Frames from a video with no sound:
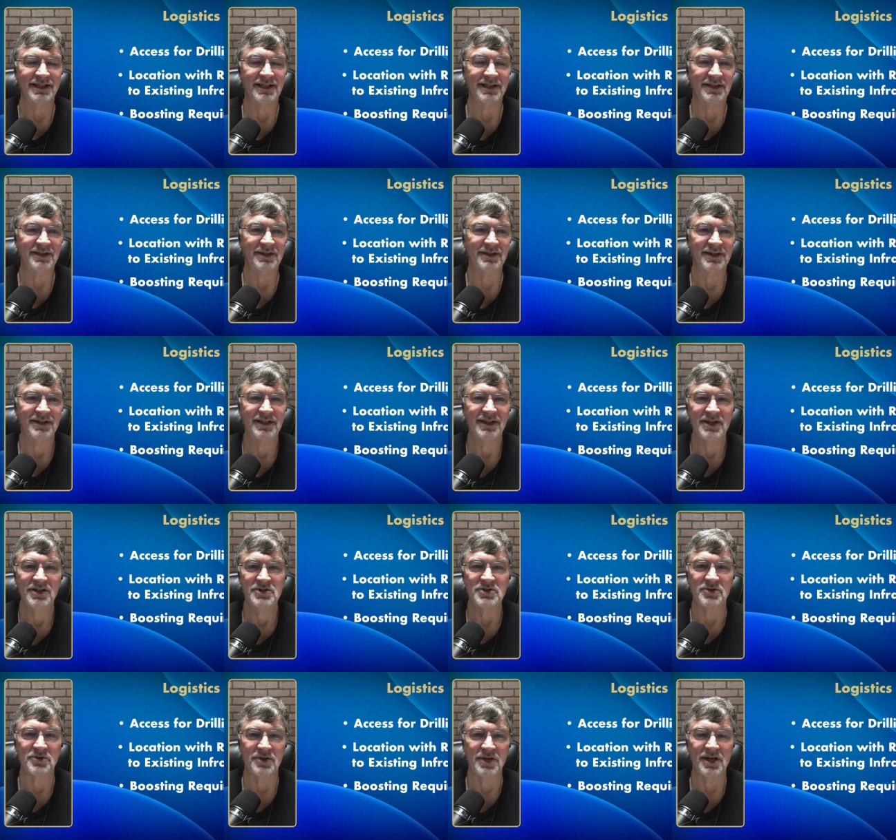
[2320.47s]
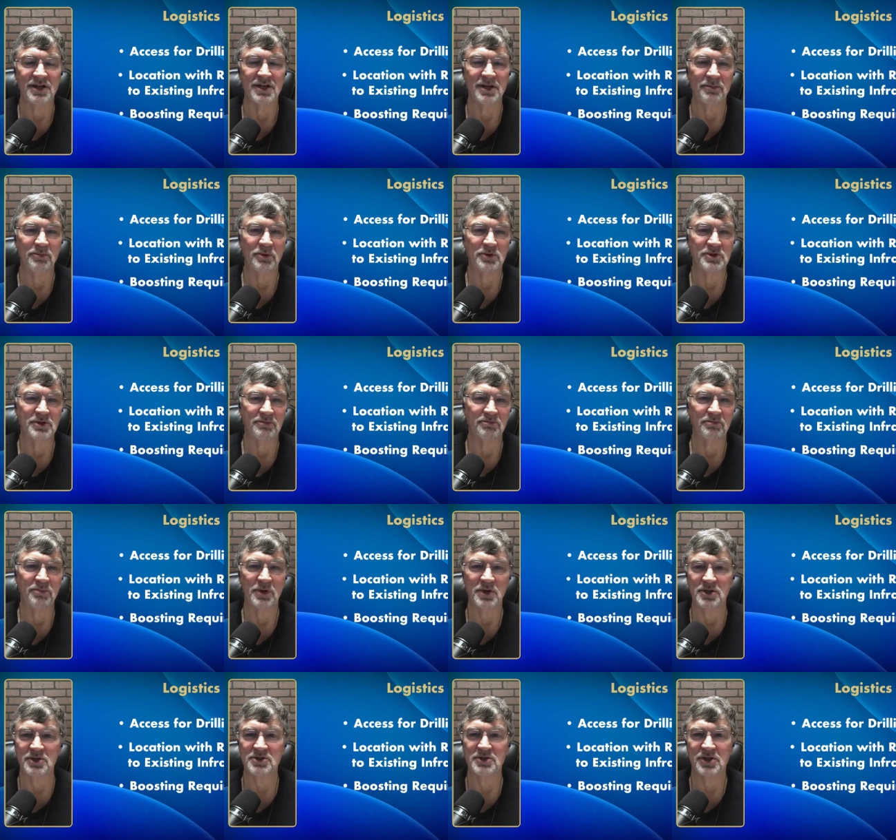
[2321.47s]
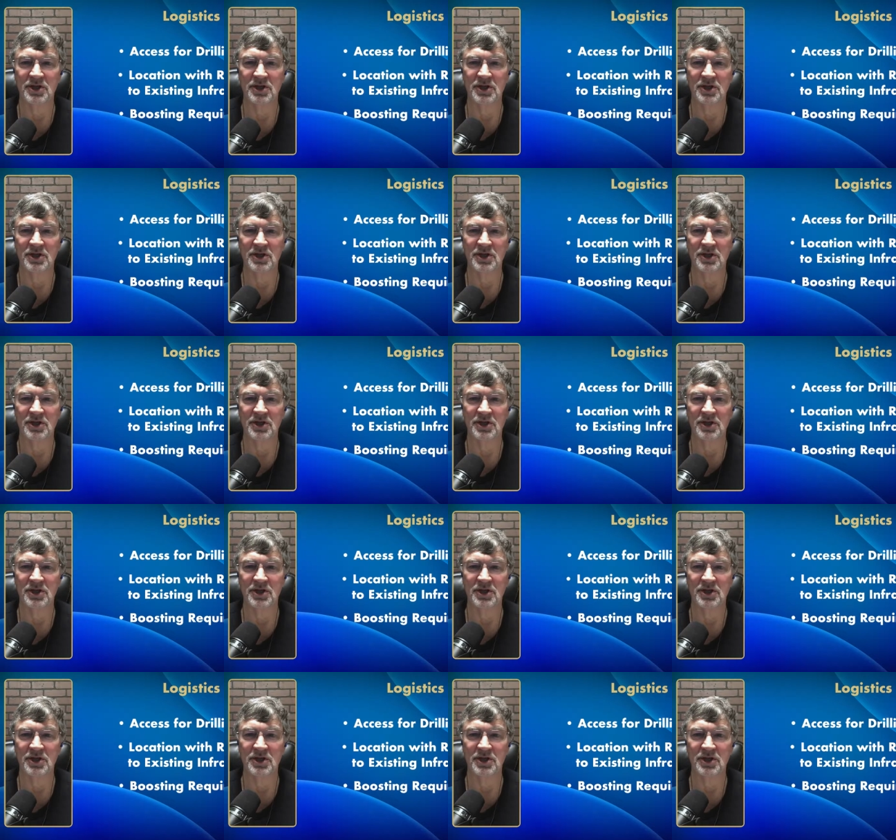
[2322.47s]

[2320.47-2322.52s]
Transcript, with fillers: And so you end up with some